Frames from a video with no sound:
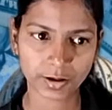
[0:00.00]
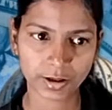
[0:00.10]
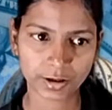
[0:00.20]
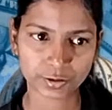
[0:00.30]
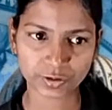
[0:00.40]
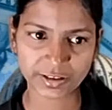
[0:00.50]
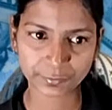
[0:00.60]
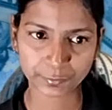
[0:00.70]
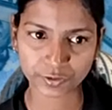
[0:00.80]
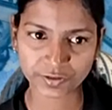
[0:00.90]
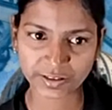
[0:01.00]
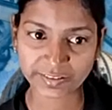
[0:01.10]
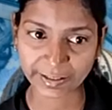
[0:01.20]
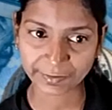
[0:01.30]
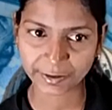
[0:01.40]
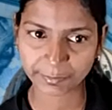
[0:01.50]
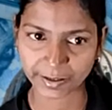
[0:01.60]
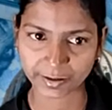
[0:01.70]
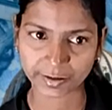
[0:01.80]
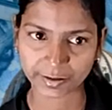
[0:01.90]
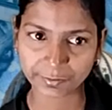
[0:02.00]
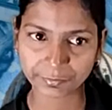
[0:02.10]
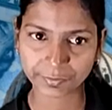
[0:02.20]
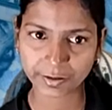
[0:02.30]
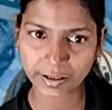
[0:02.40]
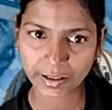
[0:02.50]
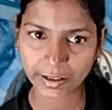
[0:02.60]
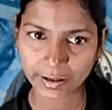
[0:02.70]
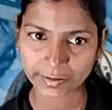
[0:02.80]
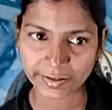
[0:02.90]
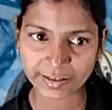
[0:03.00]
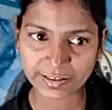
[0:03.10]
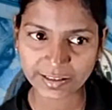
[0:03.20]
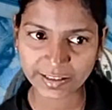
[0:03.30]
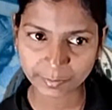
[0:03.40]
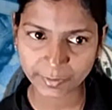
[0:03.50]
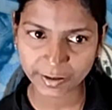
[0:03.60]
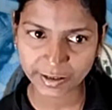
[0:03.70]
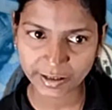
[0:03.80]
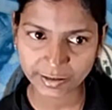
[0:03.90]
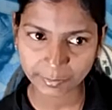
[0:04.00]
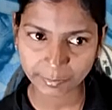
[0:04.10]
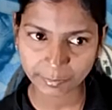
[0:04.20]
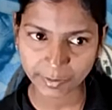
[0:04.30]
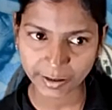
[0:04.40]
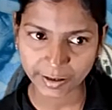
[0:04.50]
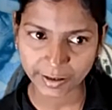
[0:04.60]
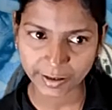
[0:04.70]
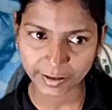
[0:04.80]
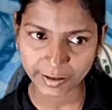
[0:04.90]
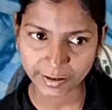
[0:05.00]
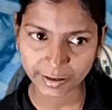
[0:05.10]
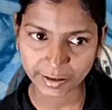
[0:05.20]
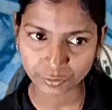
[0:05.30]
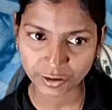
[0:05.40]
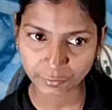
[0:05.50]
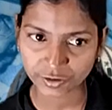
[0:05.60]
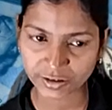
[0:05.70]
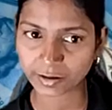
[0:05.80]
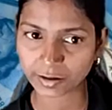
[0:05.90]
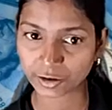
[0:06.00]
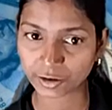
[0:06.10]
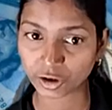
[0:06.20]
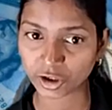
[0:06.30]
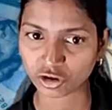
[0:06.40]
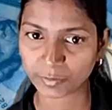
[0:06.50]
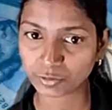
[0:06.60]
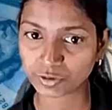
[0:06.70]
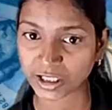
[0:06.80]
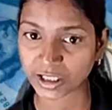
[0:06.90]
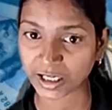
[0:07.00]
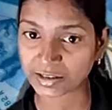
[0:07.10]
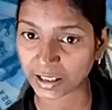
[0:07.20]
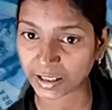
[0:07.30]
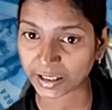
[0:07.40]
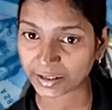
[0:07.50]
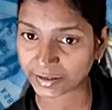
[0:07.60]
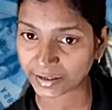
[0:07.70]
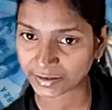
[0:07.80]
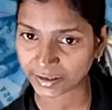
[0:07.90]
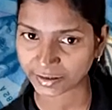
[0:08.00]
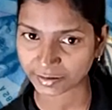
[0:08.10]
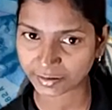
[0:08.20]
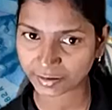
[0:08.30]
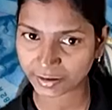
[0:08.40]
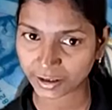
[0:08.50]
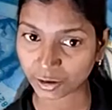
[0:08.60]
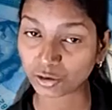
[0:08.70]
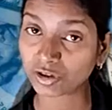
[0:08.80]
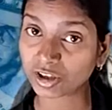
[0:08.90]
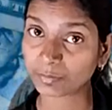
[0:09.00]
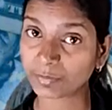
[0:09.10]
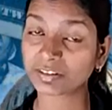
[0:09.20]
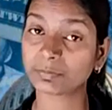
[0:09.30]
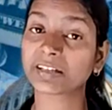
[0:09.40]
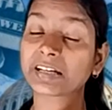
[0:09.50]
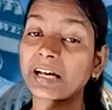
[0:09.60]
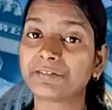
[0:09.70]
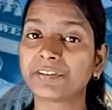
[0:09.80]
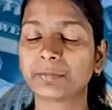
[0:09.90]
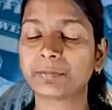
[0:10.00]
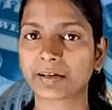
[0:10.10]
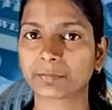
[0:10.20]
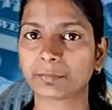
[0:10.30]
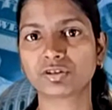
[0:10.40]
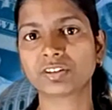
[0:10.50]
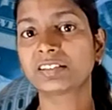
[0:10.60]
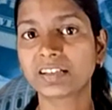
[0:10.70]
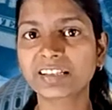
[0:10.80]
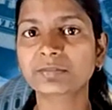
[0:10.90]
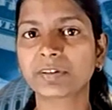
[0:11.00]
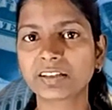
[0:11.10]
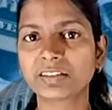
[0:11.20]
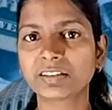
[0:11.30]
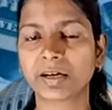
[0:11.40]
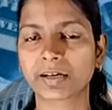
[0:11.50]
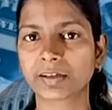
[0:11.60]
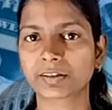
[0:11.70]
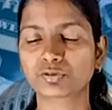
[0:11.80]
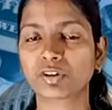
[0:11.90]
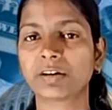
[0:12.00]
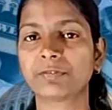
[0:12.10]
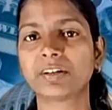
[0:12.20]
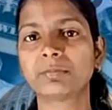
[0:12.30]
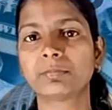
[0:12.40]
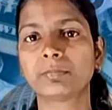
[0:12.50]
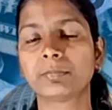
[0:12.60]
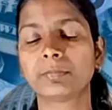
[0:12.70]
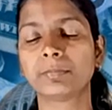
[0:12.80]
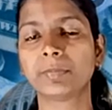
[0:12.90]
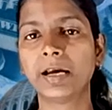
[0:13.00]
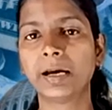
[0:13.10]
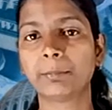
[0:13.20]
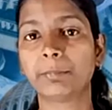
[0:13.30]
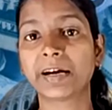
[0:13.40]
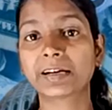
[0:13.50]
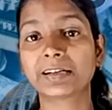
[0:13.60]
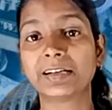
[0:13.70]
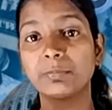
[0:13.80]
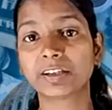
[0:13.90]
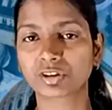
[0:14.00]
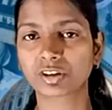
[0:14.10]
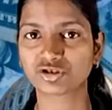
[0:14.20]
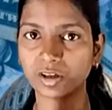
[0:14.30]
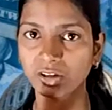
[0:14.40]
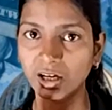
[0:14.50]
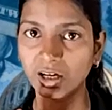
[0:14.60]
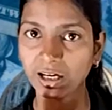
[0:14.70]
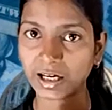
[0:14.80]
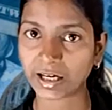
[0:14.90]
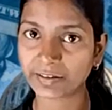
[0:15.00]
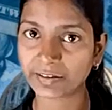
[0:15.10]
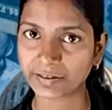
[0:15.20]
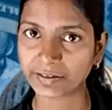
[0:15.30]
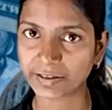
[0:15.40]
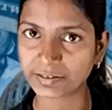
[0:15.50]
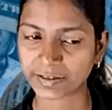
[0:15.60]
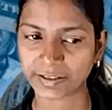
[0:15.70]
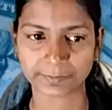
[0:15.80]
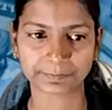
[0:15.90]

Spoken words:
So this forces every bank. If there is less money in the market, so it forces every bank in the economy to charge higher interest rate. Not only commercial bank, every bank, because there is less money in the market. So every bank lend money to the consumer on a higher interest rate.